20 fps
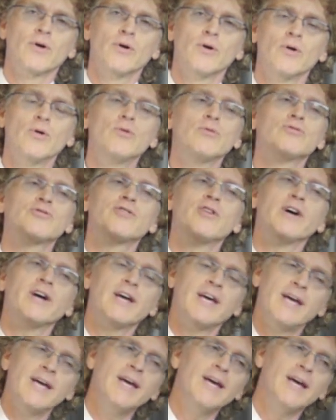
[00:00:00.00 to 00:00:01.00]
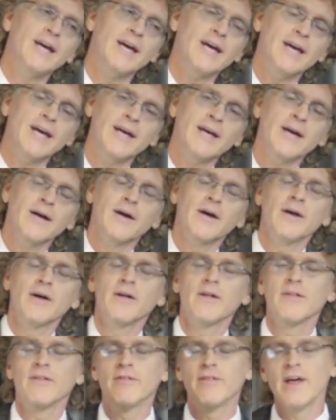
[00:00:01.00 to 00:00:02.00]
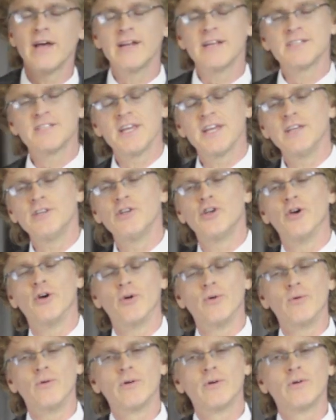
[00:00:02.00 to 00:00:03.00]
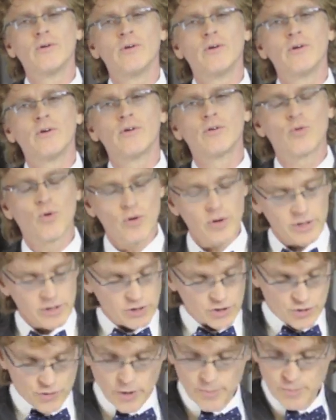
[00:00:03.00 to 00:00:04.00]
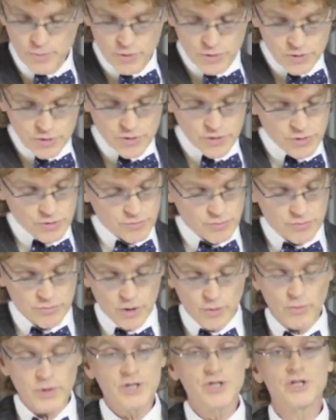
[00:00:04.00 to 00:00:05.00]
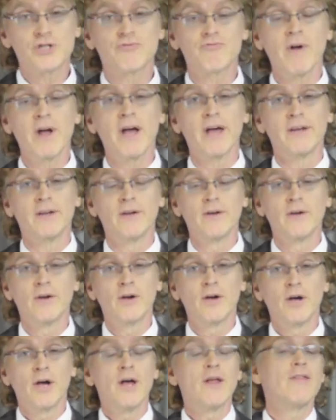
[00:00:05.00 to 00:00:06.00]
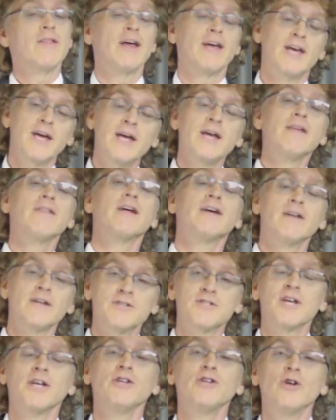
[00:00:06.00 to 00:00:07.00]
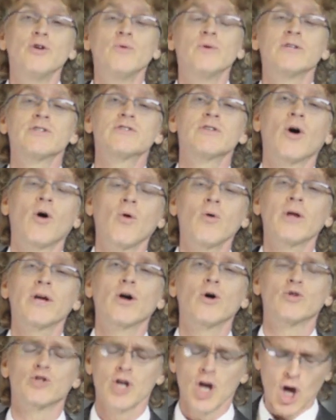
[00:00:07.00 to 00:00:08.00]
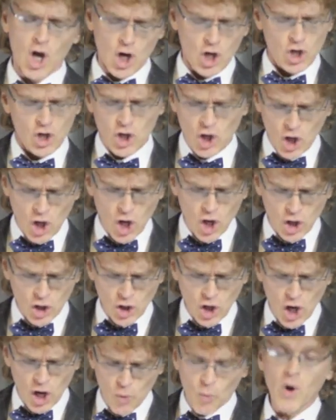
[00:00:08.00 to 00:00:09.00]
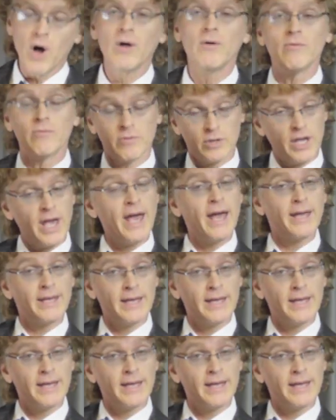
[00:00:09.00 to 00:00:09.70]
who's the he that is in you according to scriptures that we just read the he that is in you is the Holy Ghost yeah yeah well yeah